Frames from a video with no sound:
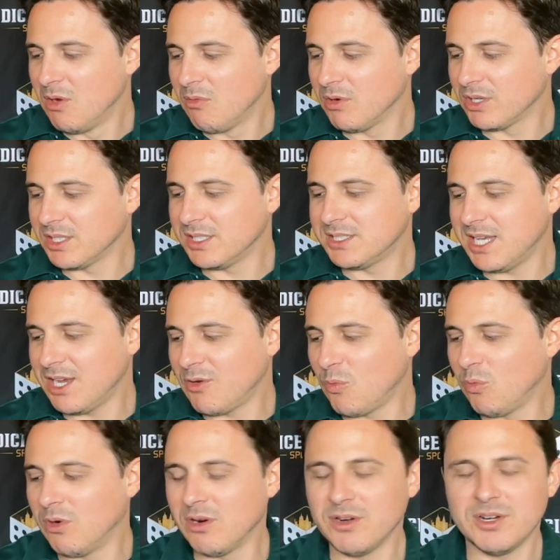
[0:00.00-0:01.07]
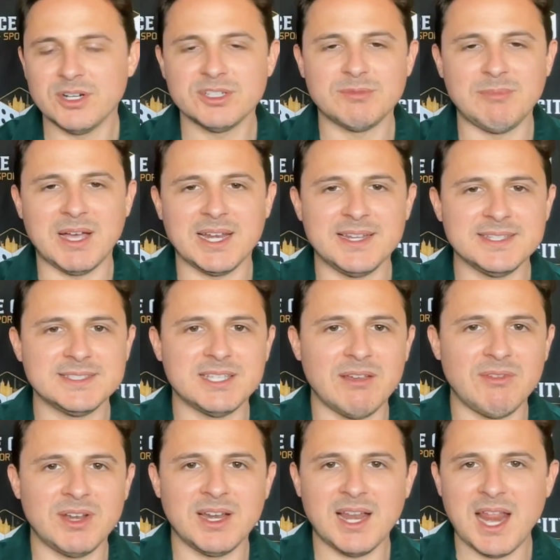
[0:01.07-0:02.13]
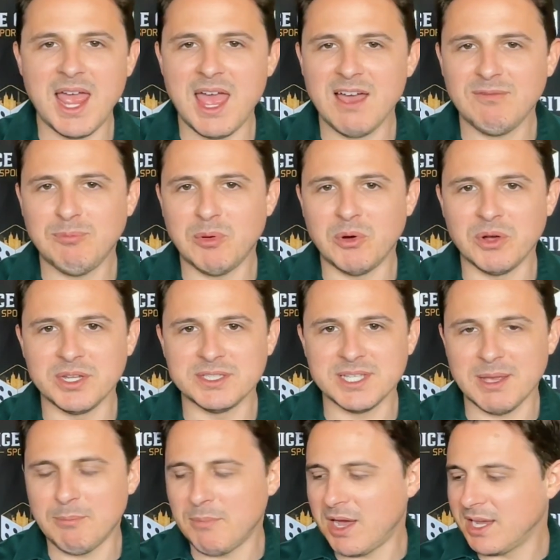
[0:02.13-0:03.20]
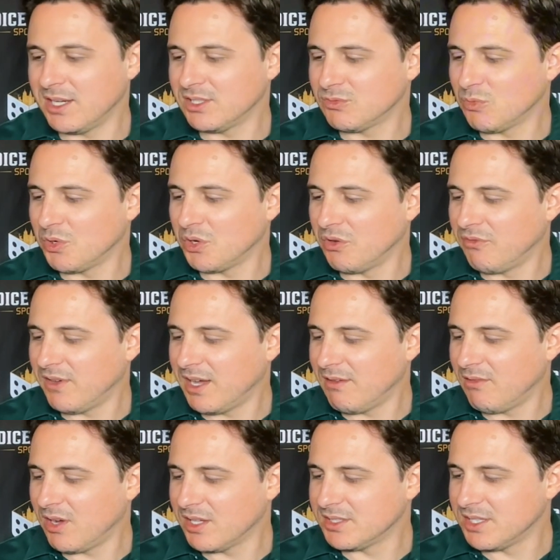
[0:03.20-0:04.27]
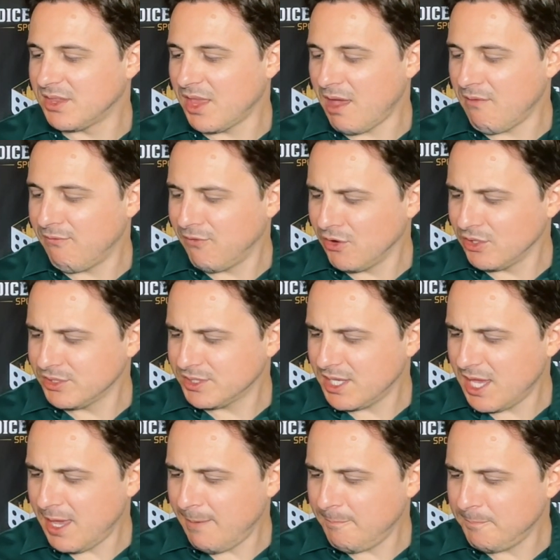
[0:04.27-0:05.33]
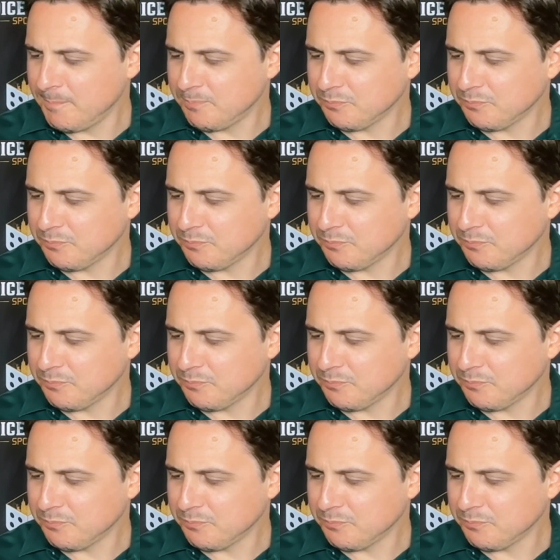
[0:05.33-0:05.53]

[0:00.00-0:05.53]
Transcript: We're going to take Warriors minus 7.5 points at minus 105 odds in that first game.